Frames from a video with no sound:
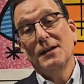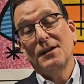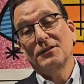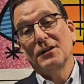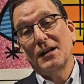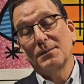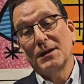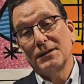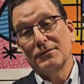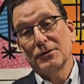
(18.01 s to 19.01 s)
and that's a lot of
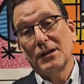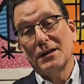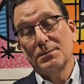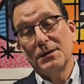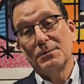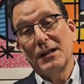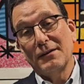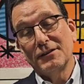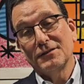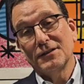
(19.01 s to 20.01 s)
money for a lot of people,
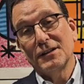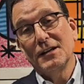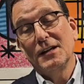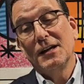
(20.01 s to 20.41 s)
obviously.